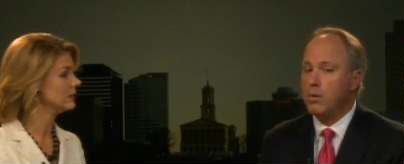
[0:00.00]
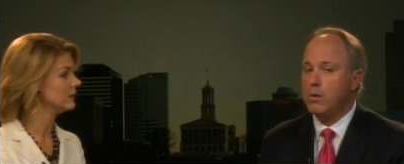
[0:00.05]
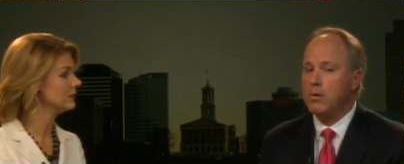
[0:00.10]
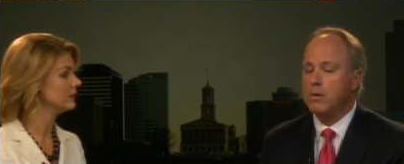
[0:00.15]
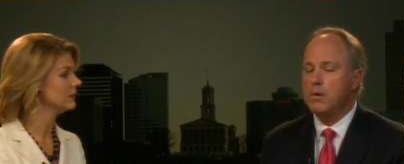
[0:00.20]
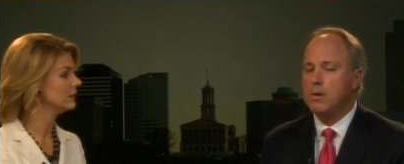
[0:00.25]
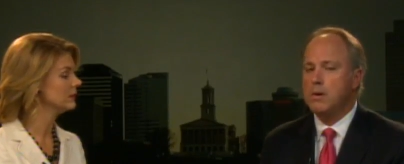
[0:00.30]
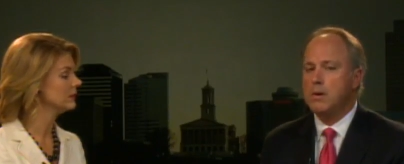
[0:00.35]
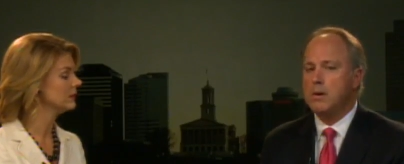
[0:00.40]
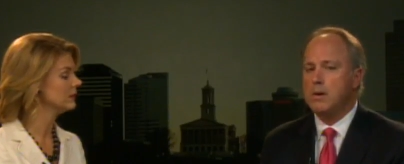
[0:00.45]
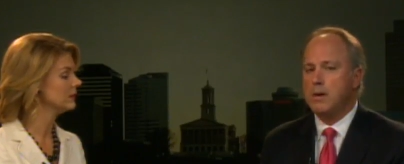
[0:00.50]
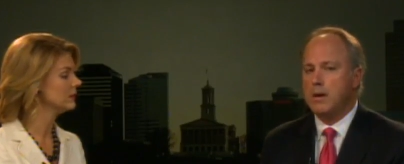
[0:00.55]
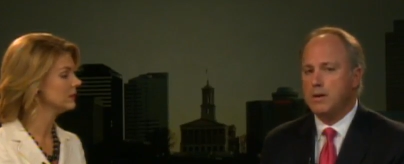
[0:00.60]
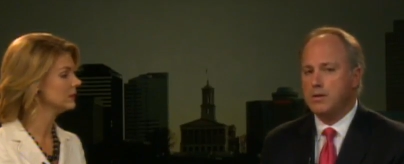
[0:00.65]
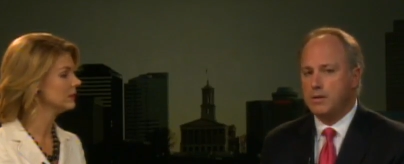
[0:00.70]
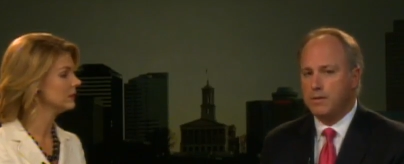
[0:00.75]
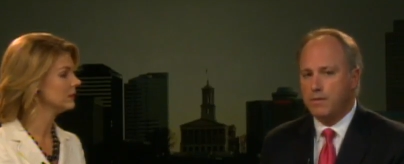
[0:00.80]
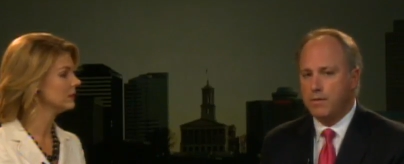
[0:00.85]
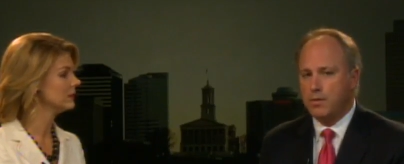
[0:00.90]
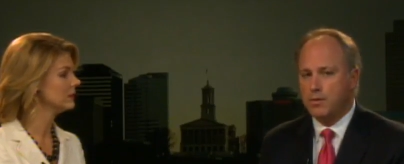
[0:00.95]
Speaker 1: Mm -hmm.
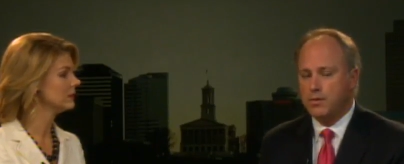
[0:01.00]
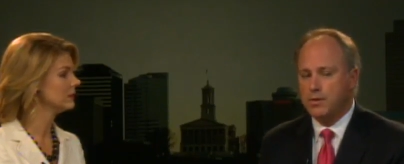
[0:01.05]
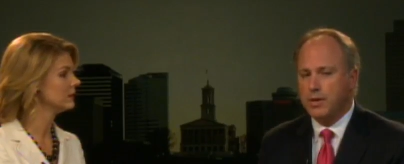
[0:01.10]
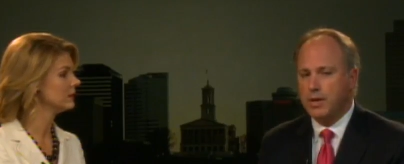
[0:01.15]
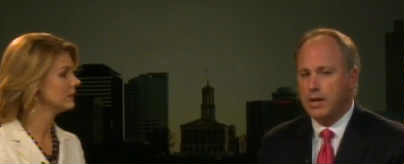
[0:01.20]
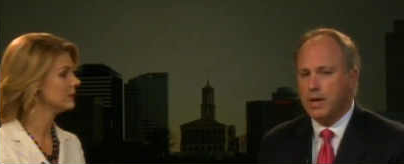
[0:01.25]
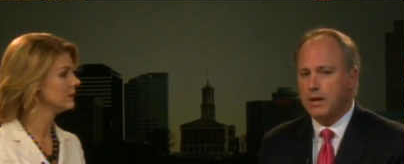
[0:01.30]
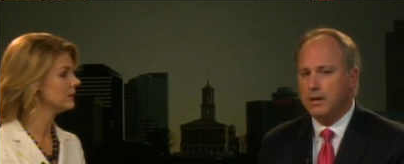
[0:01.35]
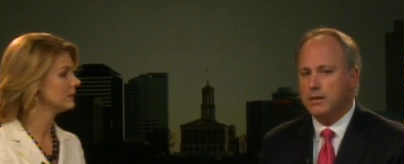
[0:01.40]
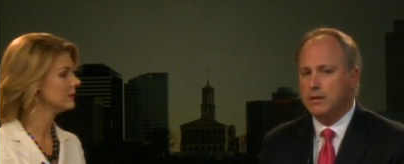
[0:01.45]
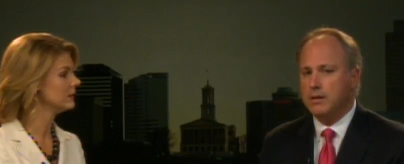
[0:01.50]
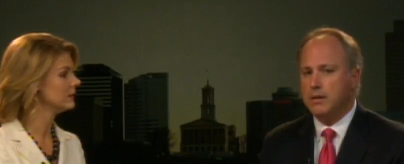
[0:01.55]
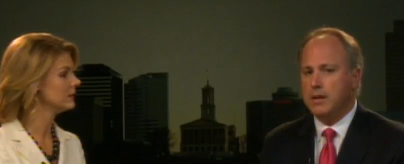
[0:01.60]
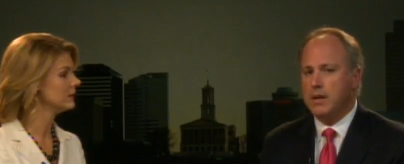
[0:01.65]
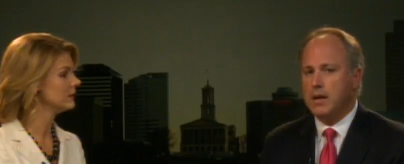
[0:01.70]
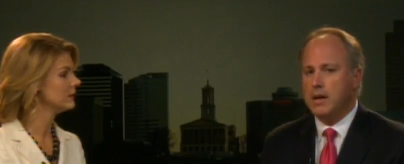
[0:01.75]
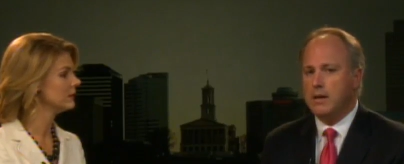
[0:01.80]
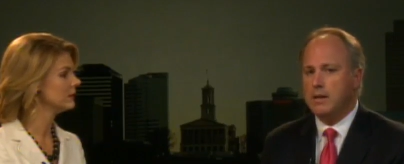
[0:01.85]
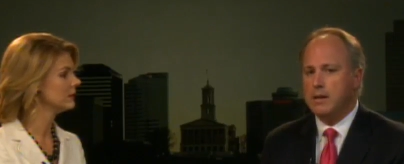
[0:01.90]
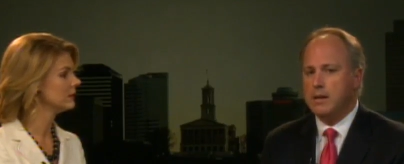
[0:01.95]
That's the first thing I look
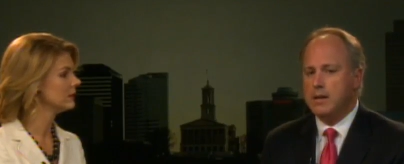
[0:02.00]
at.